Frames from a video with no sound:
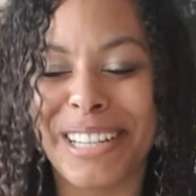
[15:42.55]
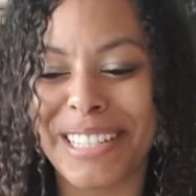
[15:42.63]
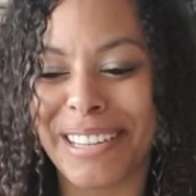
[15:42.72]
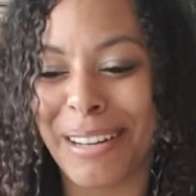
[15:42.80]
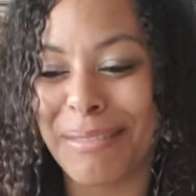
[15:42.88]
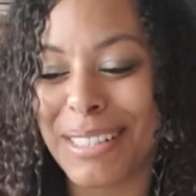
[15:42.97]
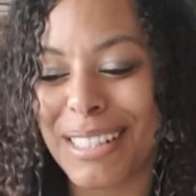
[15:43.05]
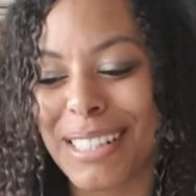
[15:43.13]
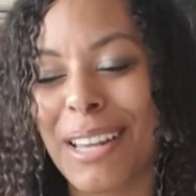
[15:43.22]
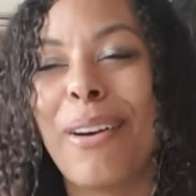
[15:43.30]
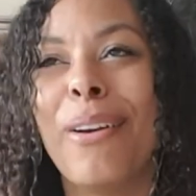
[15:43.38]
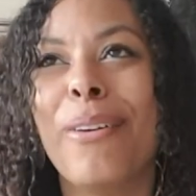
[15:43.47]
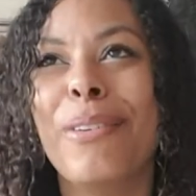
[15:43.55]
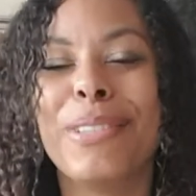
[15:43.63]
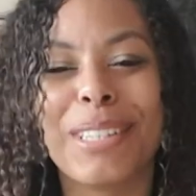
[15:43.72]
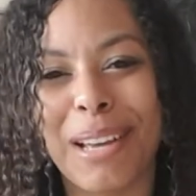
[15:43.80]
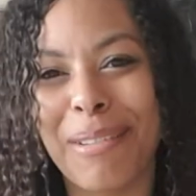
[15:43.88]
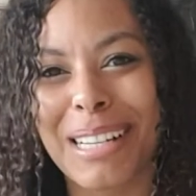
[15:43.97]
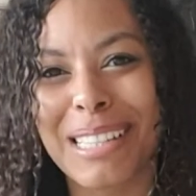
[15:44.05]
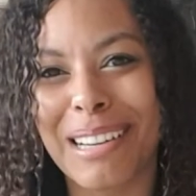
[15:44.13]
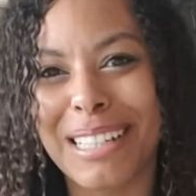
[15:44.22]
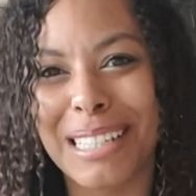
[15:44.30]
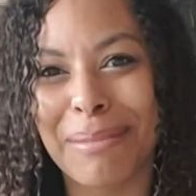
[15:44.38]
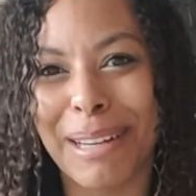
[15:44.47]
which I'm so
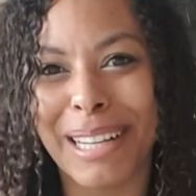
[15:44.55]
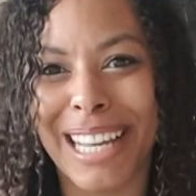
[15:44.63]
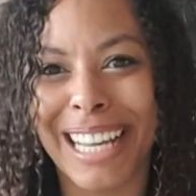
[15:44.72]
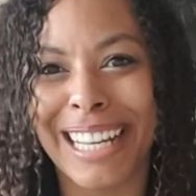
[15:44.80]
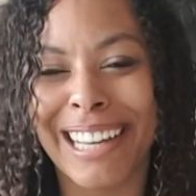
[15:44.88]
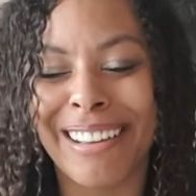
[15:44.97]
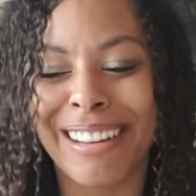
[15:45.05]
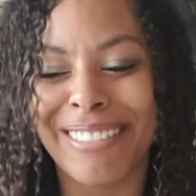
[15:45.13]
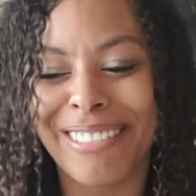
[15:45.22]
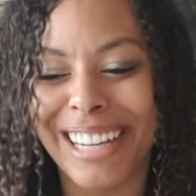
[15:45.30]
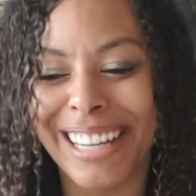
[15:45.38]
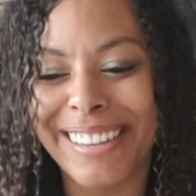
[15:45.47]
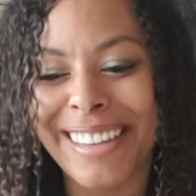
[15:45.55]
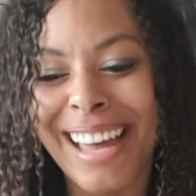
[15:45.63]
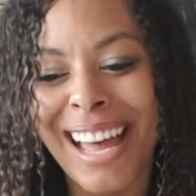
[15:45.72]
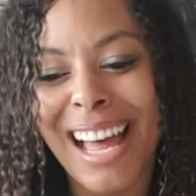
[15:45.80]
excited about getting going with,